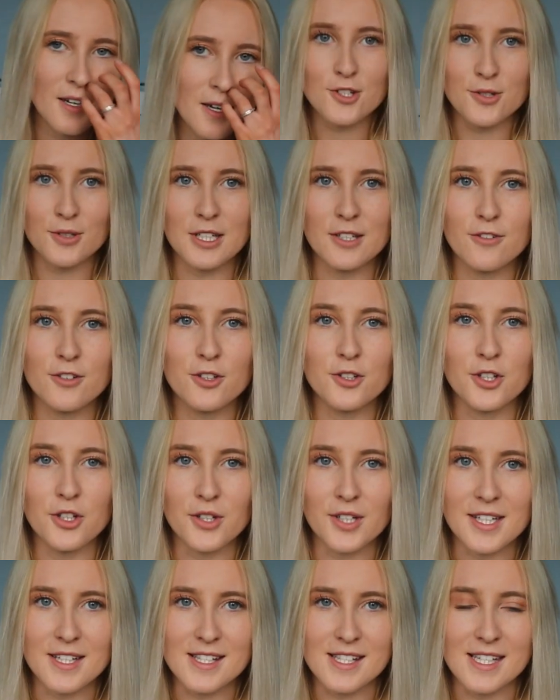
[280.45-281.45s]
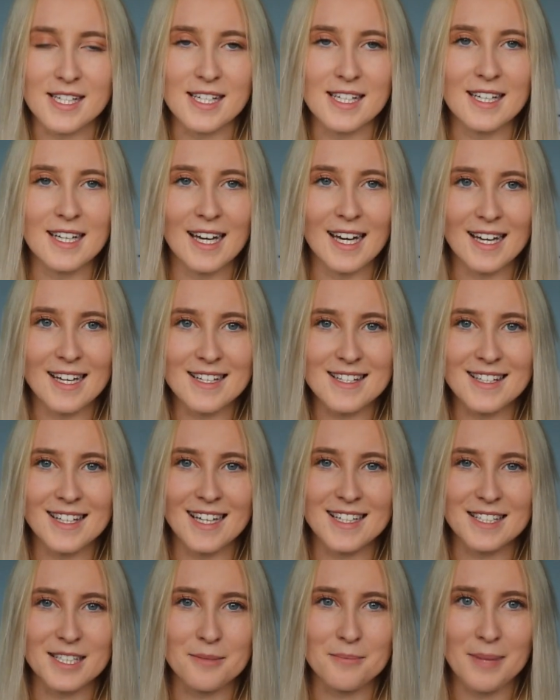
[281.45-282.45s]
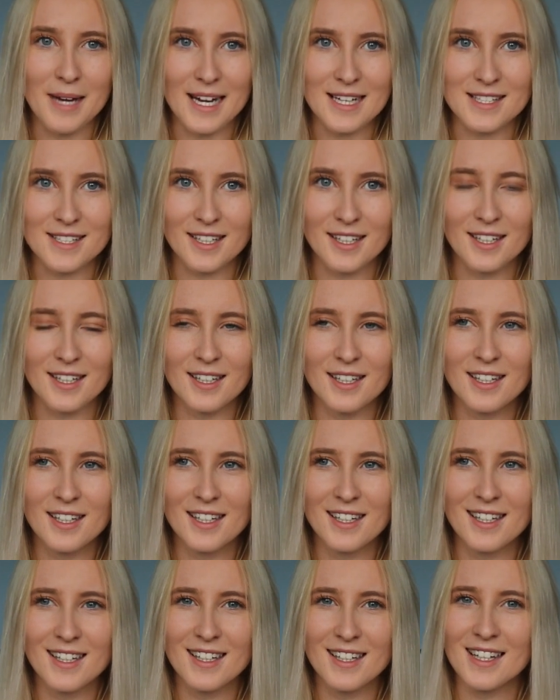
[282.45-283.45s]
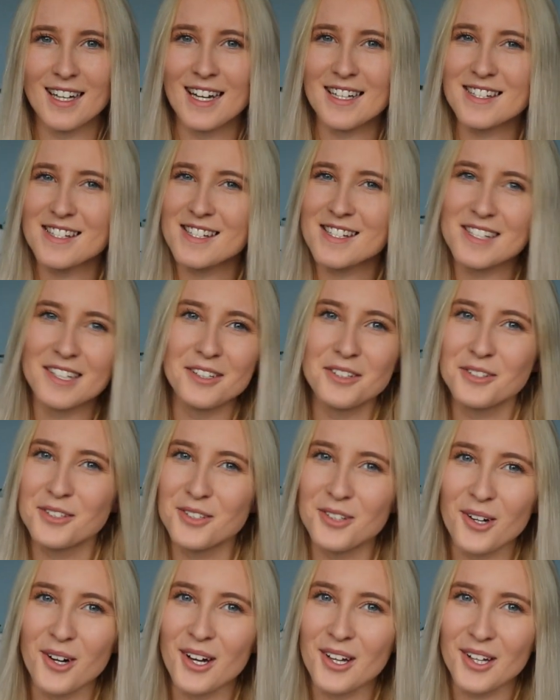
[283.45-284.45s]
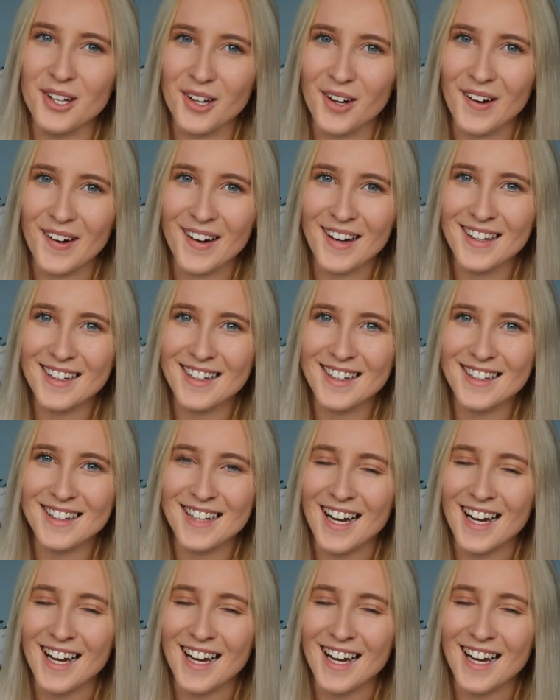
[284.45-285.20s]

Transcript: So even though you can see it is getting better, it's still not a lot.